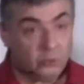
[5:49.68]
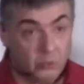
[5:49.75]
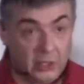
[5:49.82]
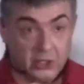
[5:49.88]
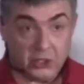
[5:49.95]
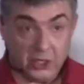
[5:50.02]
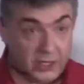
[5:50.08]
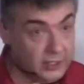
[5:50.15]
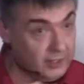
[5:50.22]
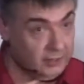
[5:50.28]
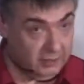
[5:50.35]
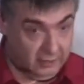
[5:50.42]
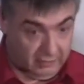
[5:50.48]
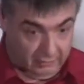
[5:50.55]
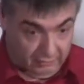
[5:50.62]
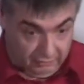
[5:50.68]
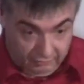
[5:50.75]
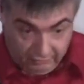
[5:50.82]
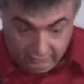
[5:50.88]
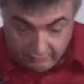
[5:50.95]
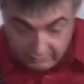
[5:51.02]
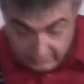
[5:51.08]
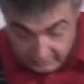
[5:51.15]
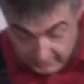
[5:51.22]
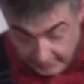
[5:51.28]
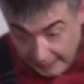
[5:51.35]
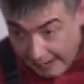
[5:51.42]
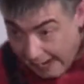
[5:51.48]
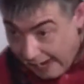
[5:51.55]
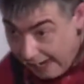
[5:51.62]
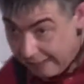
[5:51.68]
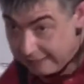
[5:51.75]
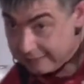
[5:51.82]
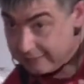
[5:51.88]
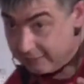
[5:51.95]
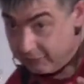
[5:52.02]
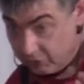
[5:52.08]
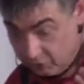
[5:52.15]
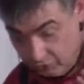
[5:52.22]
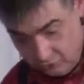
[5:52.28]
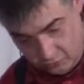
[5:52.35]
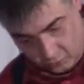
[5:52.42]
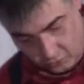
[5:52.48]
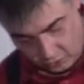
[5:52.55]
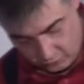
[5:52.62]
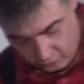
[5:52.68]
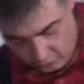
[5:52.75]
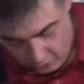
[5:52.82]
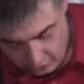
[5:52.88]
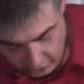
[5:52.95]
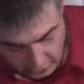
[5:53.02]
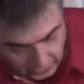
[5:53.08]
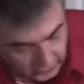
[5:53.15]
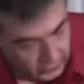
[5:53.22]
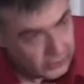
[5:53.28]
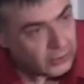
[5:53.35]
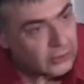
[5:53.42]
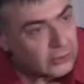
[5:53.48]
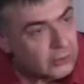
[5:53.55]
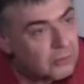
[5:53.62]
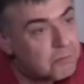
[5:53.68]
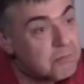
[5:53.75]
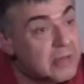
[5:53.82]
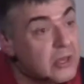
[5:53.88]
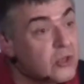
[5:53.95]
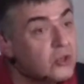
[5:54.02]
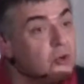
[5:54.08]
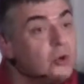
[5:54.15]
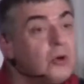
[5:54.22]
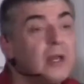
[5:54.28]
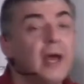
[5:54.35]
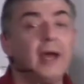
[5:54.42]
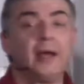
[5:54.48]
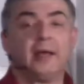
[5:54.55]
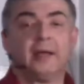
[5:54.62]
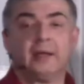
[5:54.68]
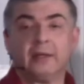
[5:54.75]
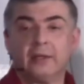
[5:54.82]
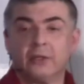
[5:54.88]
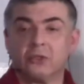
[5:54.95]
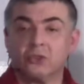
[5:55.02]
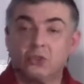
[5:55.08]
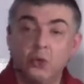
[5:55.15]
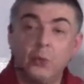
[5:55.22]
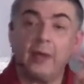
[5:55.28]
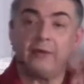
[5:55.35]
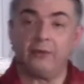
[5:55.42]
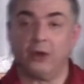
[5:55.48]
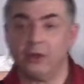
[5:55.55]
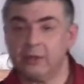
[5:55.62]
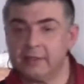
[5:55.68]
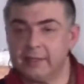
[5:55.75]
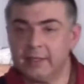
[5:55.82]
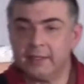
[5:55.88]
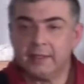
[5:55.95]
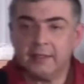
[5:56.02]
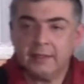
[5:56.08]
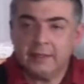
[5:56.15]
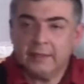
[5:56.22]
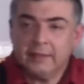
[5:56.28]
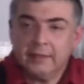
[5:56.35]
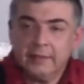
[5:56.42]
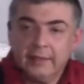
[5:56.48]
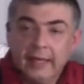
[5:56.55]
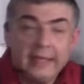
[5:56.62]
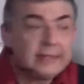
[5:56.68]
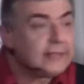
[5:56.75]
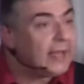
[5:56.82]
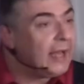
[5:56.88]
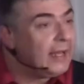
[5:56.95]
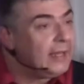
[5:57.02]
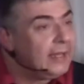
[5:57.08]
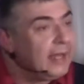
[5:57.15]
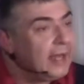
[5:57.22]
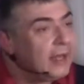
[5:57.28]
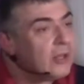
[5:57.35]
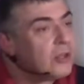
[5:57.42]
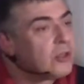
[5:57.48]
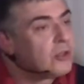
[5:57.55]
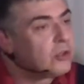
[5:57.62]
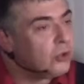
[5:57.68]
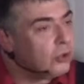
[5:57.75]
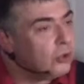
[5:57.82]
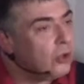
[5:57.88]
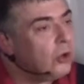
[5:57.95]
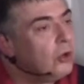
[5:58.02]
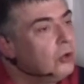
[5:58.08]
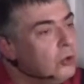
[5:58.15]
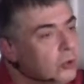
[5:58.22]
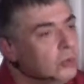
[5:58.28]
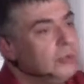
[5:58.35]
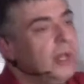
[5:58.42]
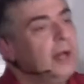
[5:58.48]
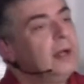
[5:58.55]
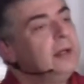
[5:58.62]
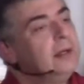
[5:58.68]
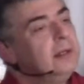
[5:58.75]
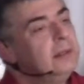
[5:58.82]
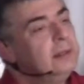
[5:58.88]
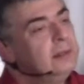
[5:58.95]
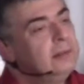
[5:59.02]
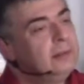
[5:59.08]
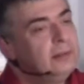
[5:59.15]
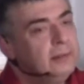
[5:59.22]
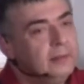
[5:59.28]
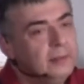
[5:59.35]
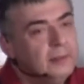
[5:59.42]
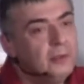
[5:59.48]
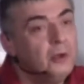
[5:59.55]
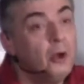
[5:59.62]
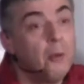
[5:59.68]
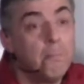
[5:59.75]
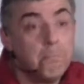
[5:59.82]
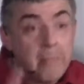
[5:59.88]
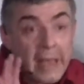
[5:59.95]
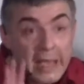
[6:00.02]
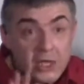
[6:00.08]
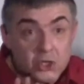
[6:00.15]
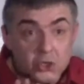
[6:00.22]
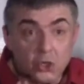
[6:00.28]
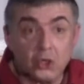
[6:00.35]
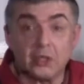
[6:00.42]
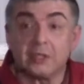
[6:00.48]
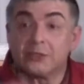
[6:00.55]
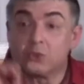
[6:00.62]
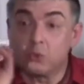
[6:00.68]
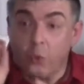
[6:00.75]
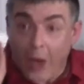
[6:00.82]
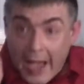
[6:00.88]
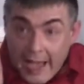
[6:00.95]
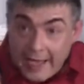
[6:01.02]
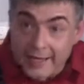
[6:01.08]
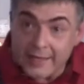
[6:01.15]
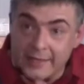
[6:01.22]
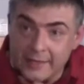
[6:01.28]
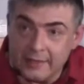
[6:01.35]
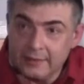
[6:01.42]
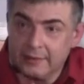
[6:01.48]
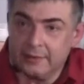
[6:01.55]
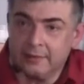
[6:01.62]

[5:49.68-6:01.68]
which is the heart of a good woodworker. Misura due volte e taglia solo una. Measure twice